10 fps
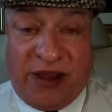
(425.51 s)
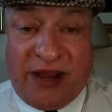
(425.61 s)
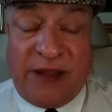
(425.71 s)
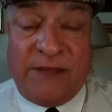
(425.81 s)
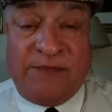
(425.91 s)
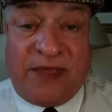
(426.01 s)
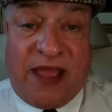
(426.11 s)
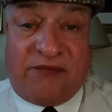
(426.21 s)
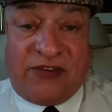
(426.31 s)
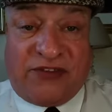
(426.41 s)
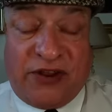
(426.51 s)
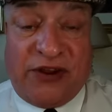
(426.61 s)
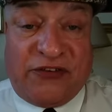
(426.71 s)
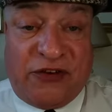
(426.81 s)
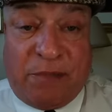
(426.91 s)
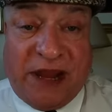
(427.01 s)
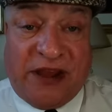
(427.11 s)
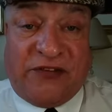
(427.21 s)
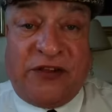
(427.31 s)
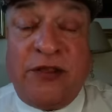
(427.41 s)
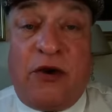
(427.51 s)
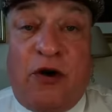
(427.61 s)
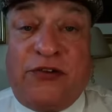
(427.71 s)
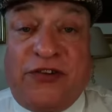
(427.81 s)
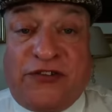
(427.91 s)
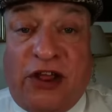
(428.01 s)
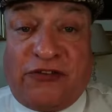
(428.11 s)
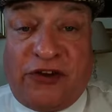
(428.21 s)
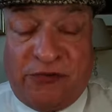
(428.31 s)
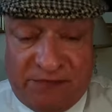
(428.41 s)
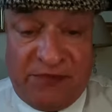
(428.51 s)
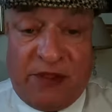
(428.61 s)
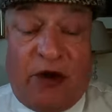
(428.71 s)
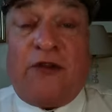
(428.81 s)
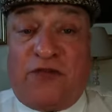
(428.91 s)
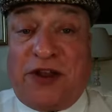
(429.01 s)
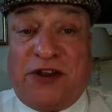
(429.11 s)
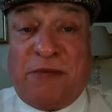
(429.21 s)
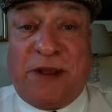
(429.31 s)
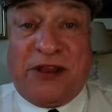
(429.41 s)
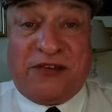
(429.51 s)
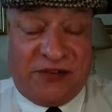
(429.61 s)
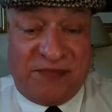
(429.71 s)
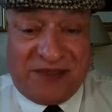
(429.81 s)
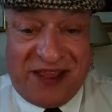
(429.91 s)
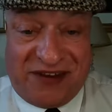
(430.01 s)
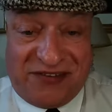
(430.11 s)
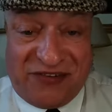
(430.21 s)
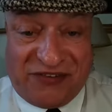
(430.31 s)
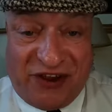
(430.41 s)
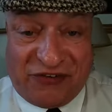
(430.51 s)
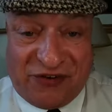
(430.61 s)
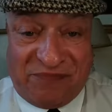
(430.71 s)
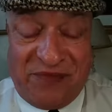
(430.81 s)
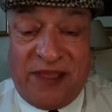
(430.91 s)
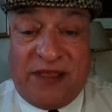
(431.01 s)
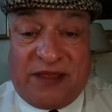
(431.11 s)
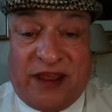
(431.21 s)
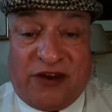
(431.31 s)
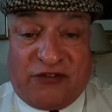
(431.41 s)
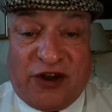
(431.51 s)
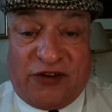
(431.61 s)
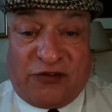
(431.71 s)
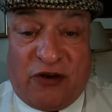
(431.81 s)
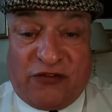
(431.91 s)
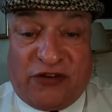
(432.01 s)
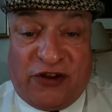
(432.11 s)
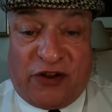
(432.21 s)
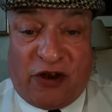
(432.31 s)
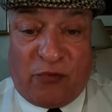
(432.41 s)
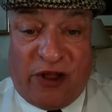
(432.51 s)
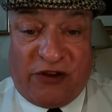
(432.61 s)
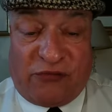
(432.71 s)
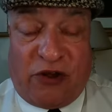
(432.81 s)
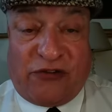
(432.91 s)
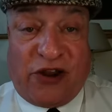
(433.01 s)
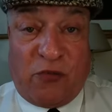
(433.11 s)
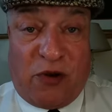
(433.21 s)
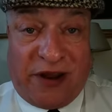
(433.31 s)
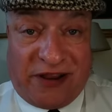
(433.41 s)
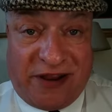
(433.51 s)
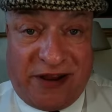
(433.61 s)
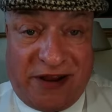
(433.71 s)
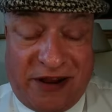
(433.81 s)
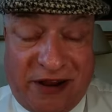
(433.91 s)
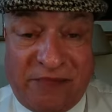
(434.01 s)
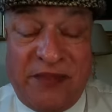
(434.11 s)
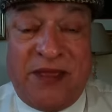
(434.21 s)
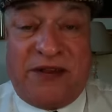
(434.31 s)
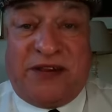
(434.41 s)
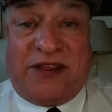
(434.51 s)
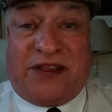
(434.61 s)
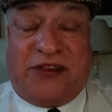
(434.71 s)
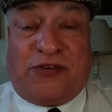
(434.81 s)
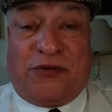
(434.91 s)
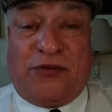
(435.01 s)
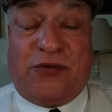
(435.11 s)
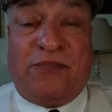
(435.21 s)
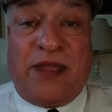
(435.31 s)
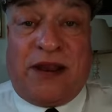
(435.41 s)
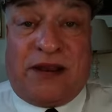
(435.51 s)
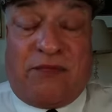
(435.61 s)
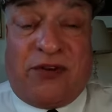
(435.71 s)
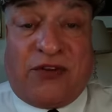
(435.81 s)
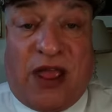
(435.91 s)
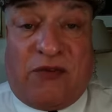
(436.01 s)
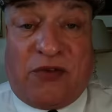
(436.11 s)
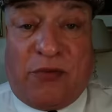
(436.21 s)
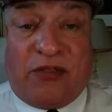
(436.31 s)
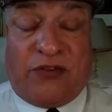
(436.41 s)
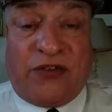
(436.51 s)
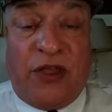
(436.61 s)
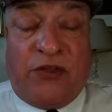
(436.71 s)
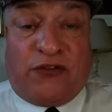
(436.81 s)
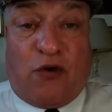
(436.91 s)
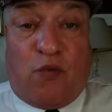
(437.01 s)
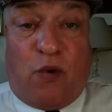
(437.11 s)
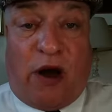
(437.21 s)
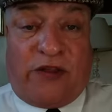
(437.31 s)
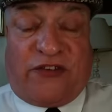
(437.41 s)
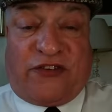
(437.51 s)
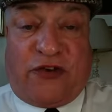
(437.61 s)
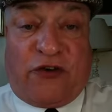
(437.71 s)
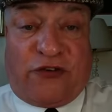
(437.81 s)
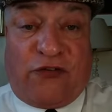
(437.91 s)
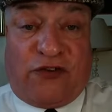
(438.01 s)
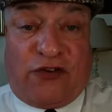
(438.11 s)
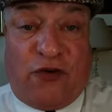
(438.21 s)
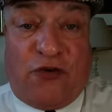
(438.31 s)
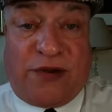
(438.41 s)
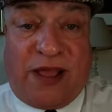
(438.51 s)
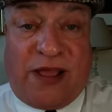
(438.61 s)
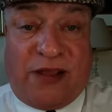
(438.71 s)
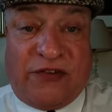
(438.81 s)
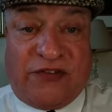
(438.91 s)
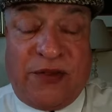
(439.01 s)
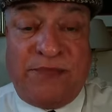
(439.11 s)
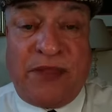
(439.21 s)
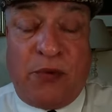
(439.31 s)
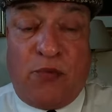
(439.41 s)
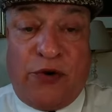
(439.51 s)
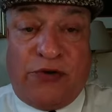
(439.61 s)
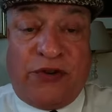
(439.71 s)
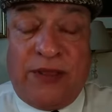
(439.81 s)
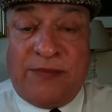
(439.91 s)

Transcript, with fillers: we have a serious debate or discussion, or a funny debate and discussion. Kenny Trainor's watching, Colin White's watching, Willie Kay, Dinky Doo, lovely to have you with us. So what sort of show, guys, would